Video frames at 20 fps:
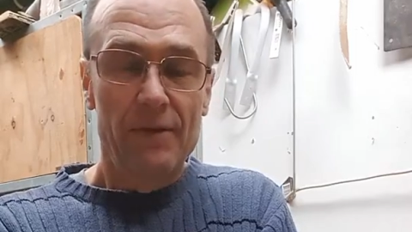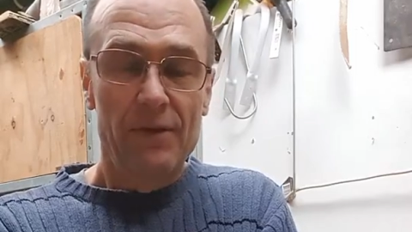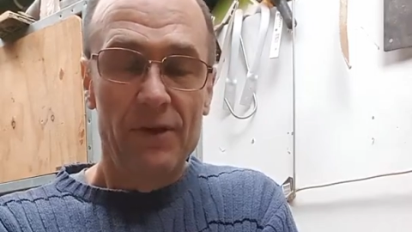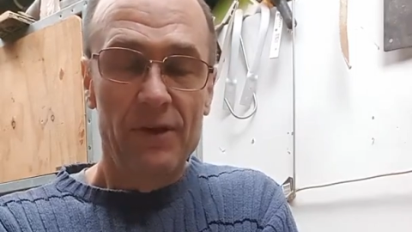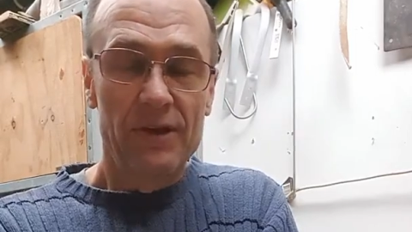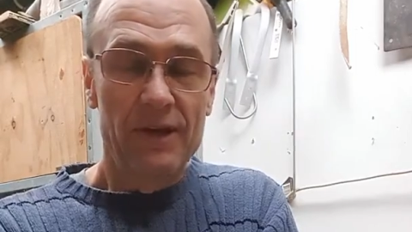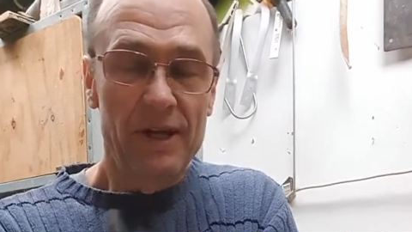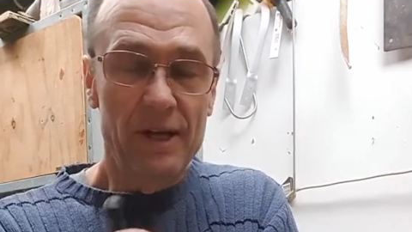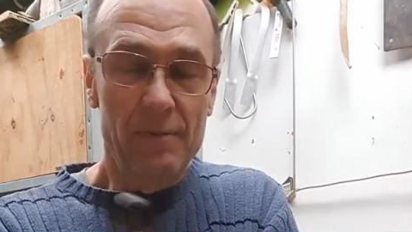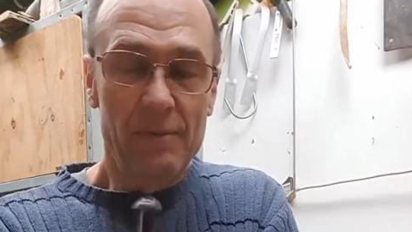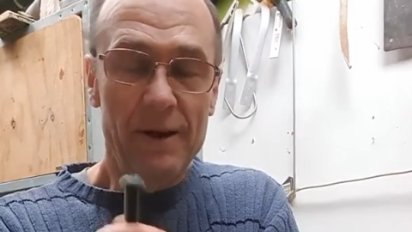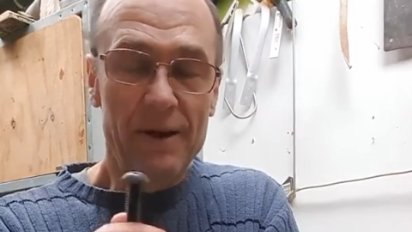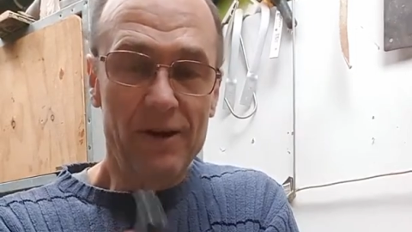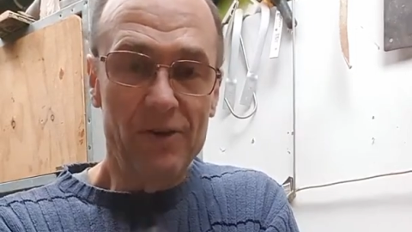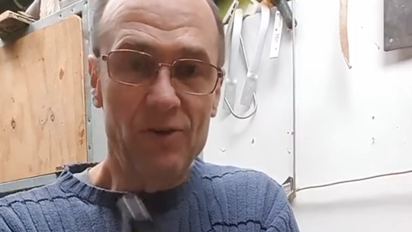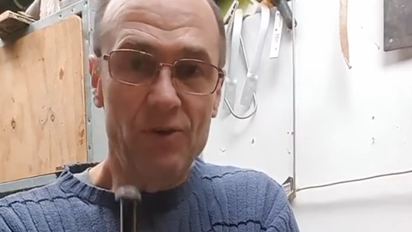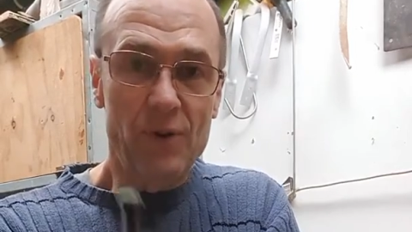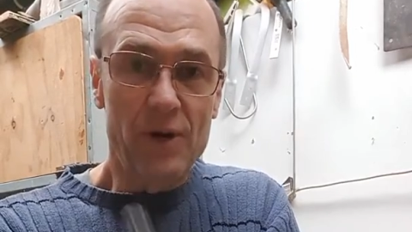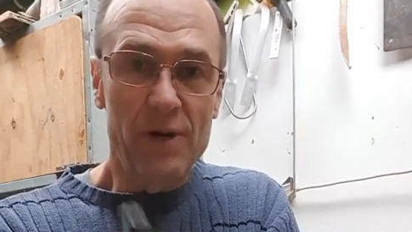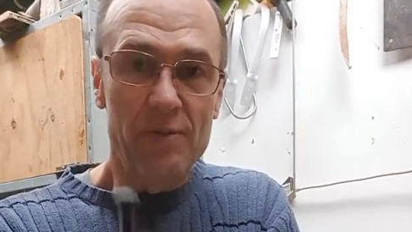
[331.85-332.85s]
You need about a
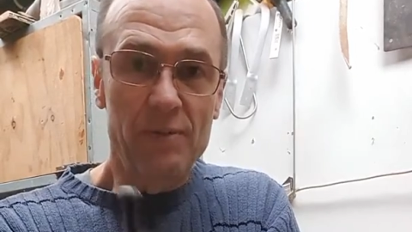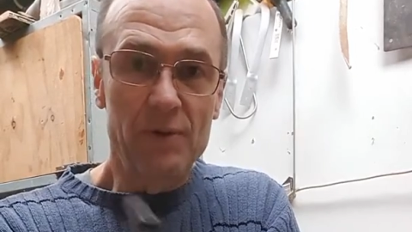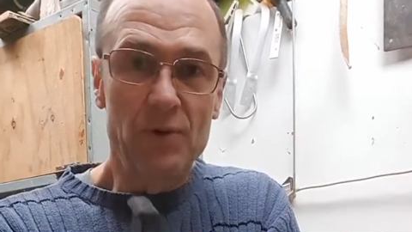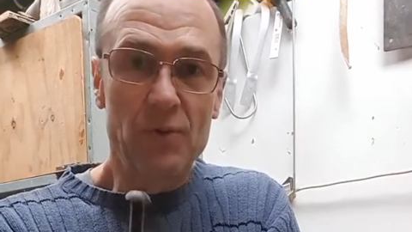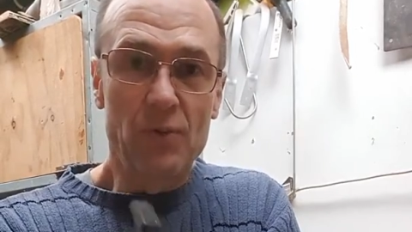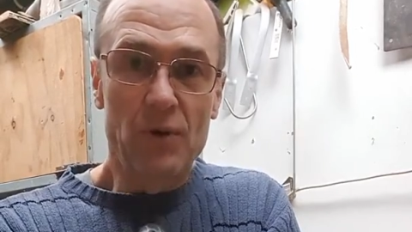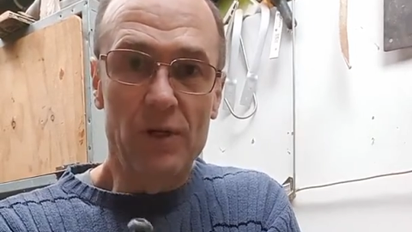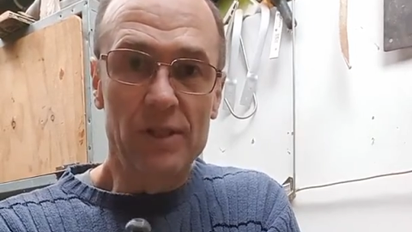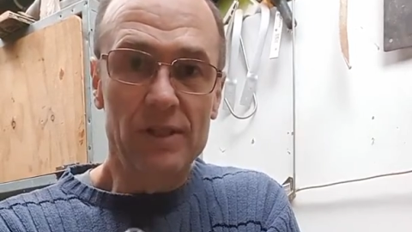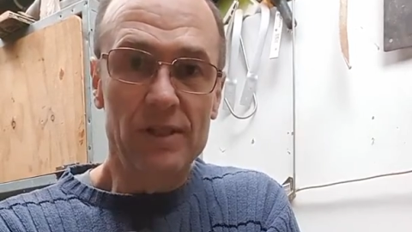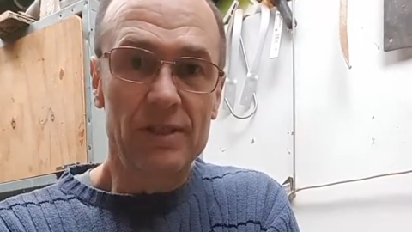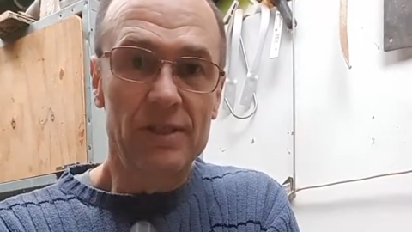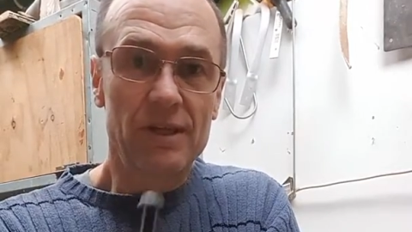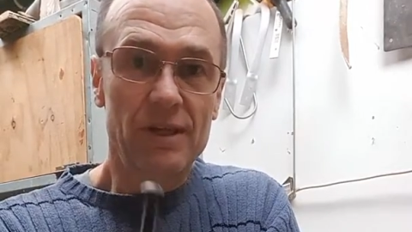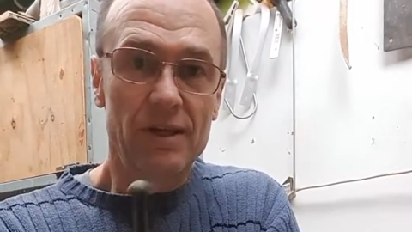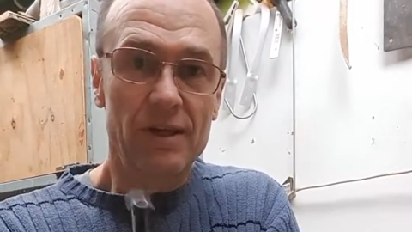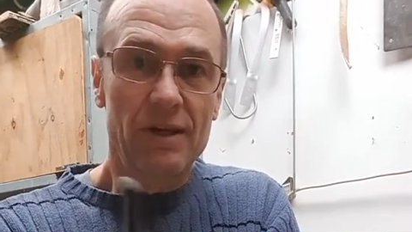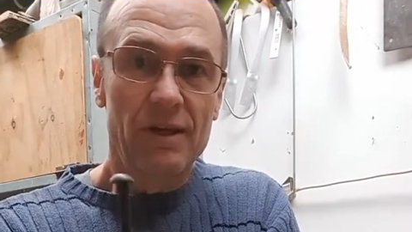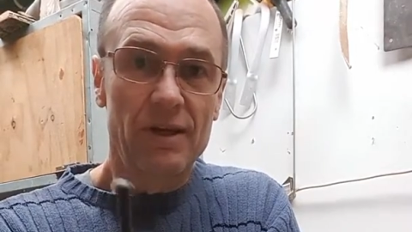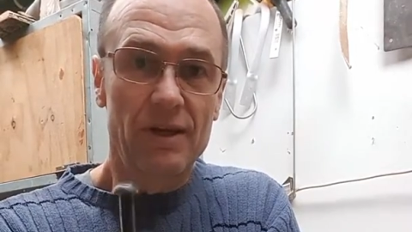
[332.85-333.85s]
20mm washer, so
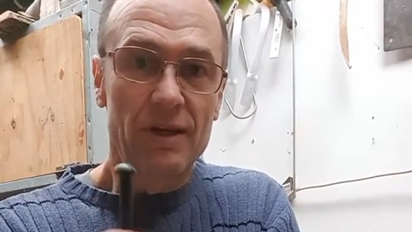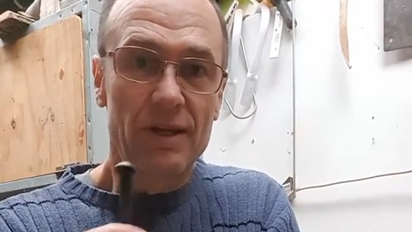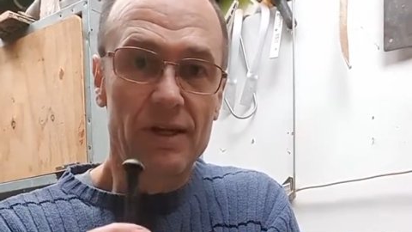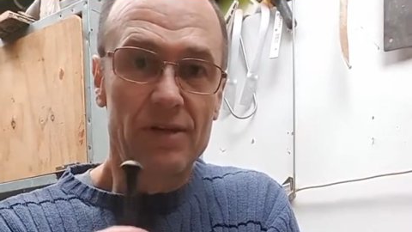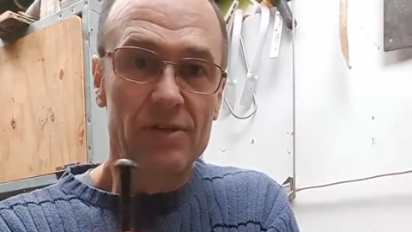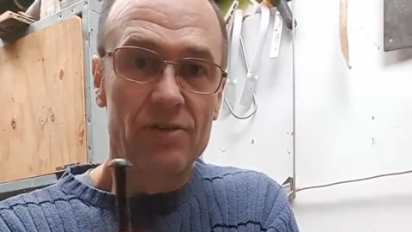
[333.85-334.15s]
you're going to need